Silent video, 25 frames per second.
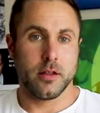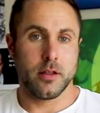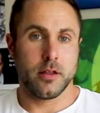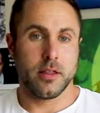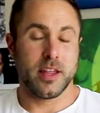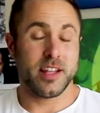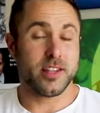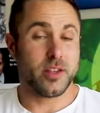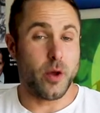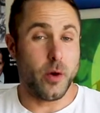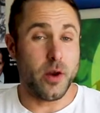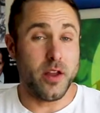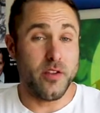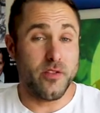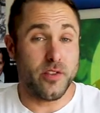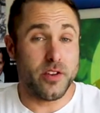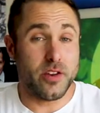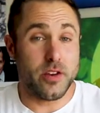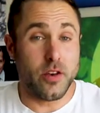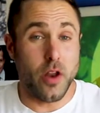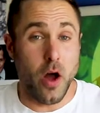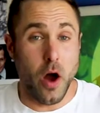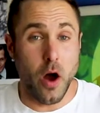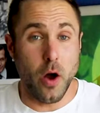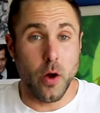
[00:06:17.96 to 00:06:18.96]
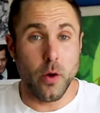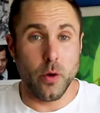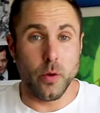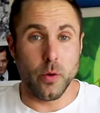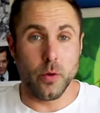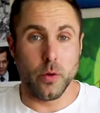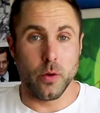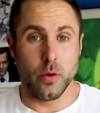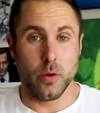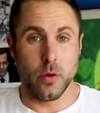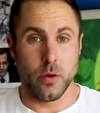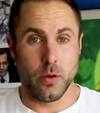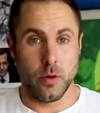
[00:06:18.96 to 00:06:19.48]
that don't even
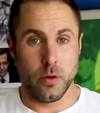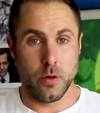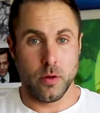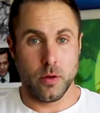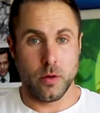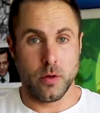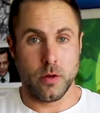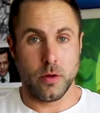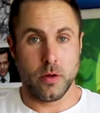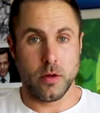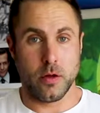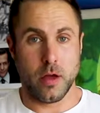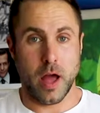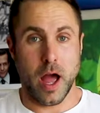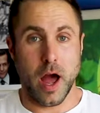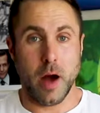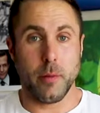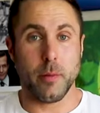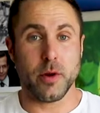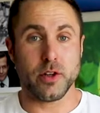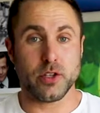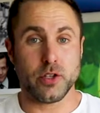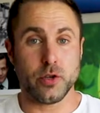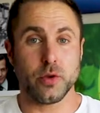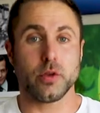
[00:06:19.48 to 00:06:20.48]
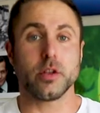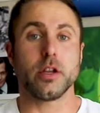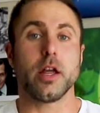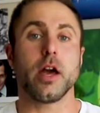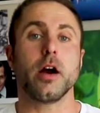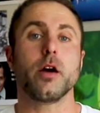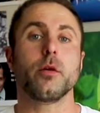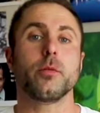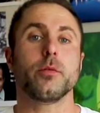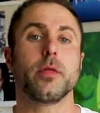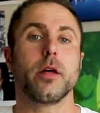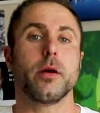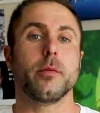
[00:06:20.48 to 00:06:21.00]
know how much you can
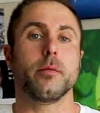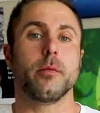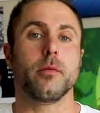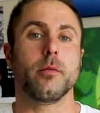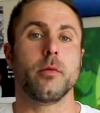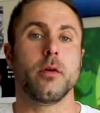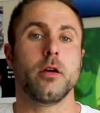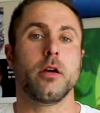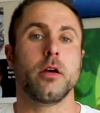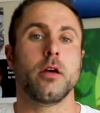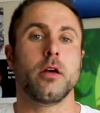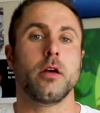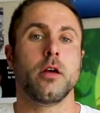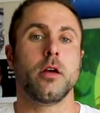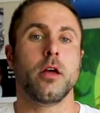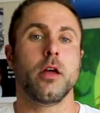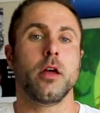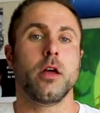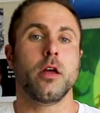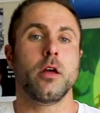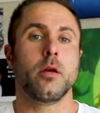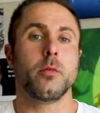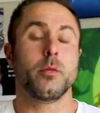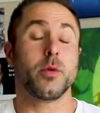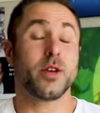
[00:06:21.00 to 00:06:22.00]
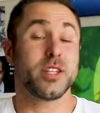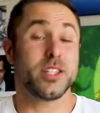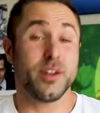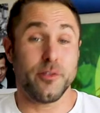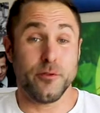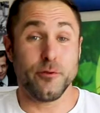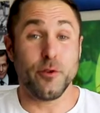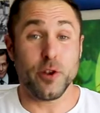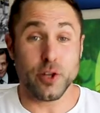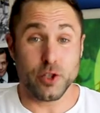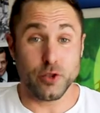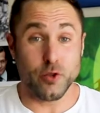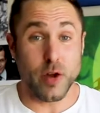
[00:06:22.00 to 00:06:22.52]
help them? Because it
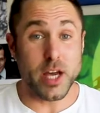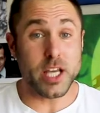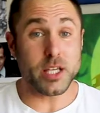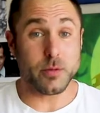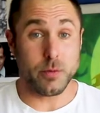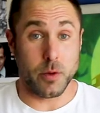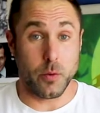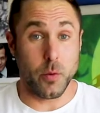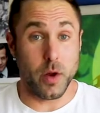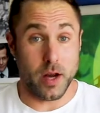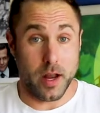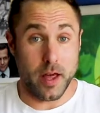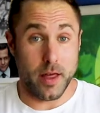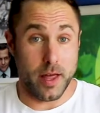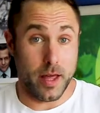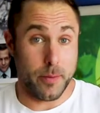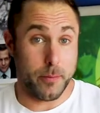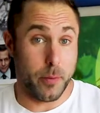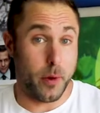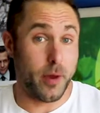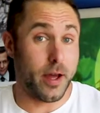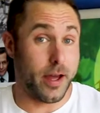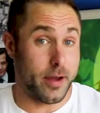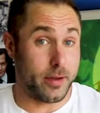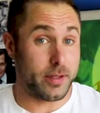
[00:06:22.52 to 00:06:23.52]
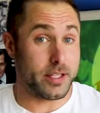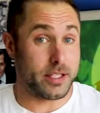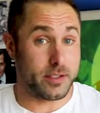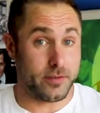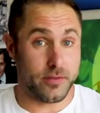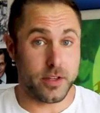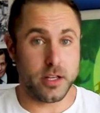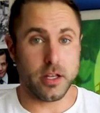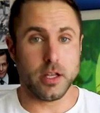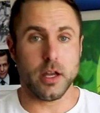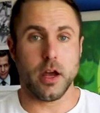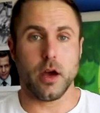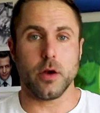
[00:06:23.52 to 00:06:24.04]
frustrates me when I put out these
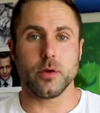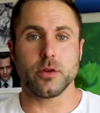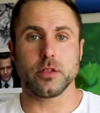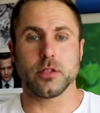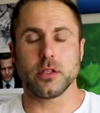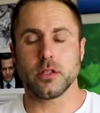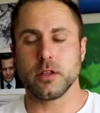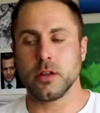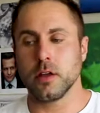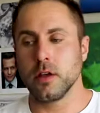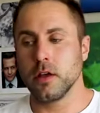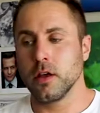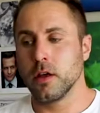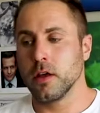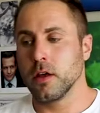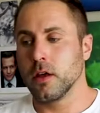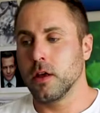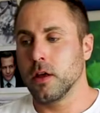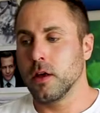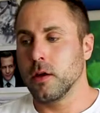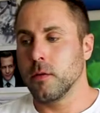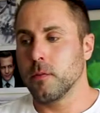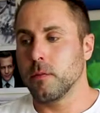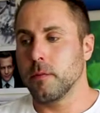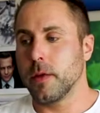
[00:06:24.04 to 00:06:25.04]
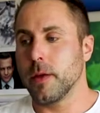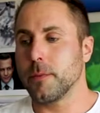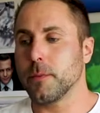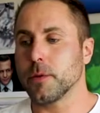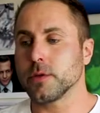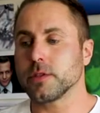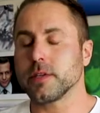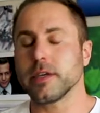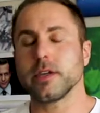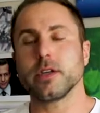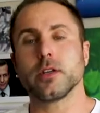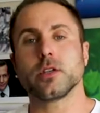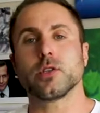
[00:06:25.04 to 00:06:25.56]
videos and people
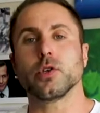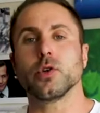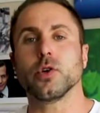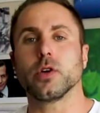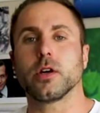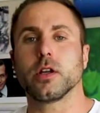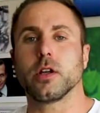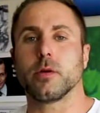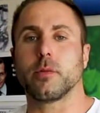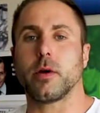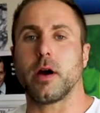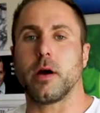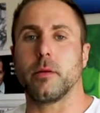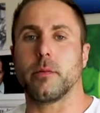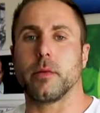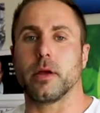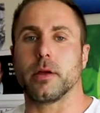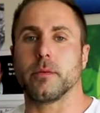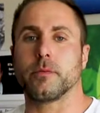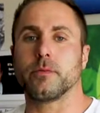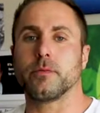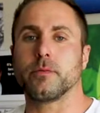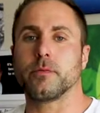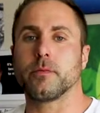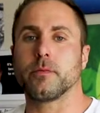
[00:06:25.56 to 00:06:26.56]
say you're talking about me.